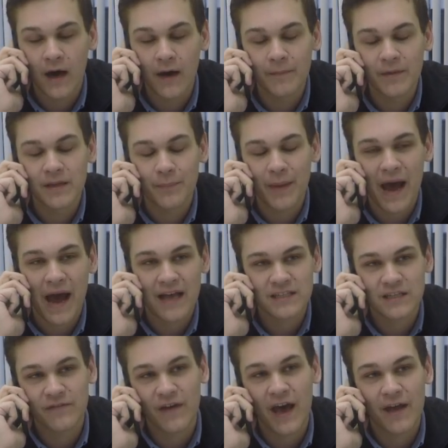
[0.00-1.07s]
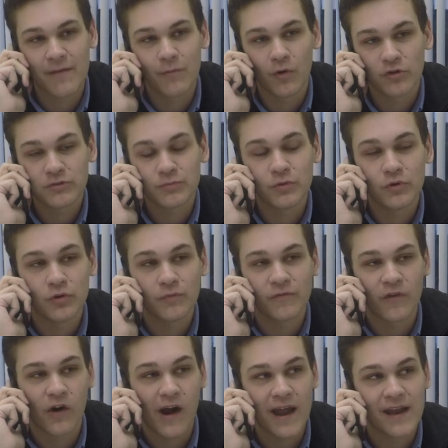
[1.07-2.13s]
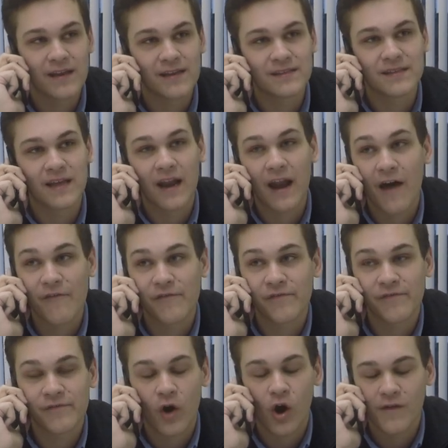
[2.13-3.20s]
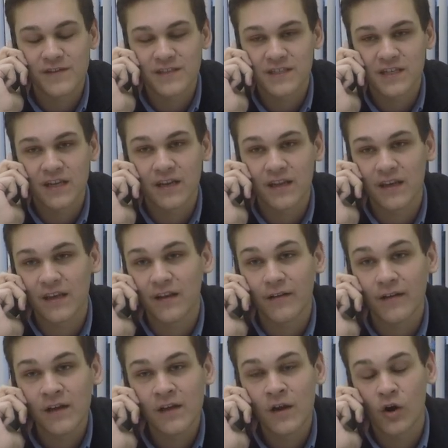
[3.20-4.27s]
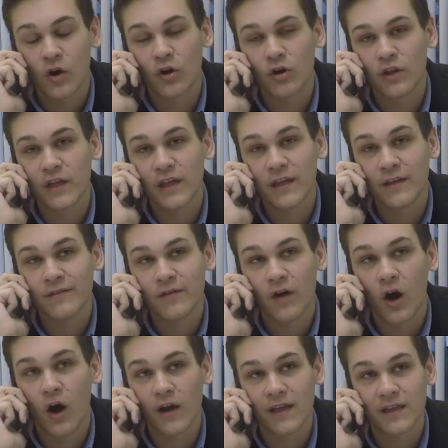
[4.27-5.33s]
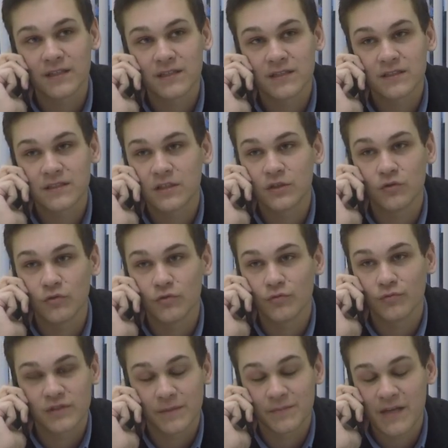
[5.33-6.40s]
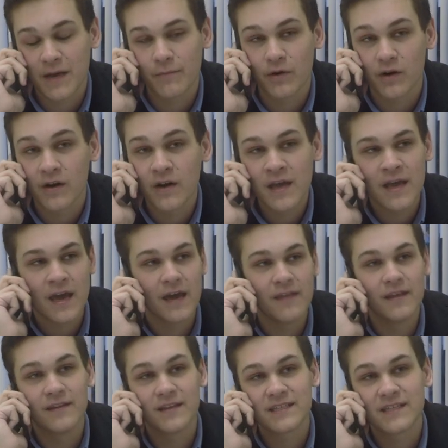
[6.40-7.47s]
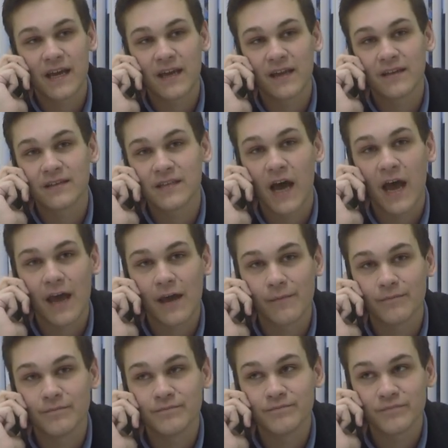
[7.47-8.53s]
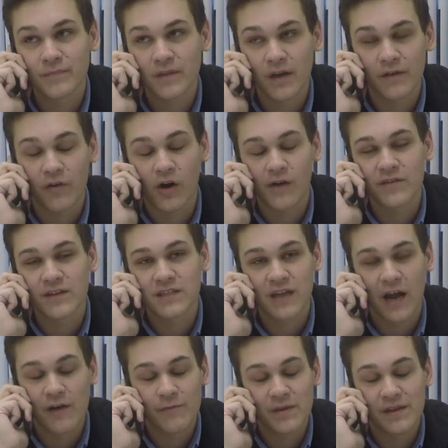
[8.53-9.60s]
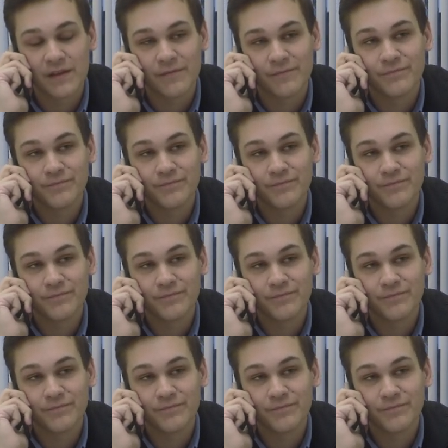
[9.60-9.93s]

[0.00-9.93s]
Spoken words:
In the past, I've had multiple varieties that I've harvested in early August to September, and then the second time of harvest, I'd be